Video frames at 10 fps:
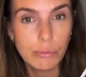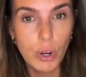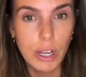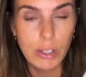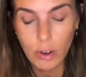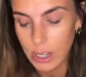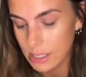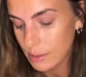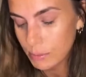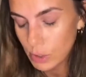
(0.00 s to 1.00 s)
brighten your
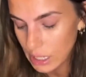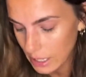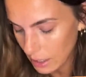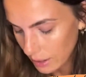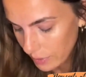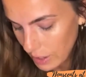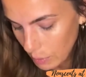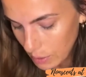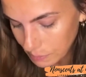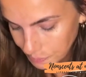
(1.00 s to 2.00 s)
eyes. Brilliant. I love
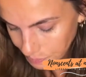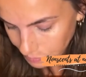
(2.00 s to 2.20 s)
that one.